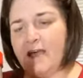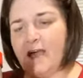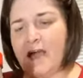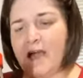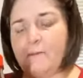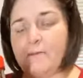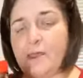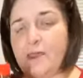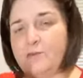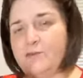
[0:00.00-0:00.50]

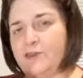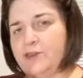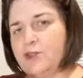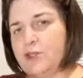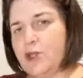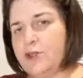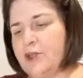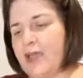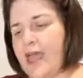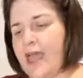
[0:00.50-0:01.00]
Um, if you
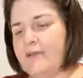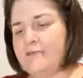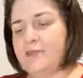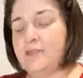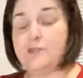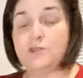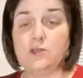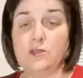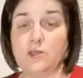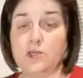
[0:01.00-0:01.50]
don't have
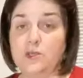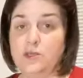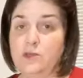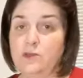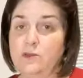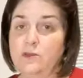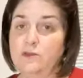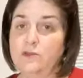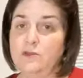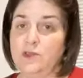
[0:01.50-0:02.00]
this, you can
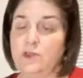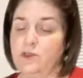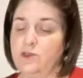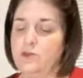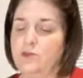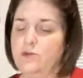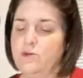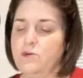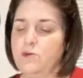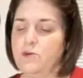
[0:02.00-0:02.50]
use
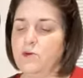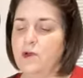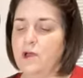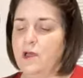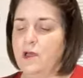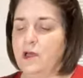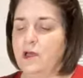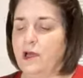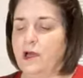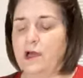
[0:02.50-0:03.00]
your
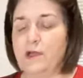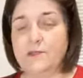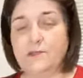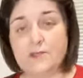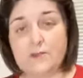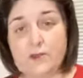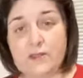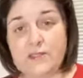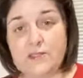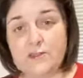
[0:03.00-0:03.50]
uh, soy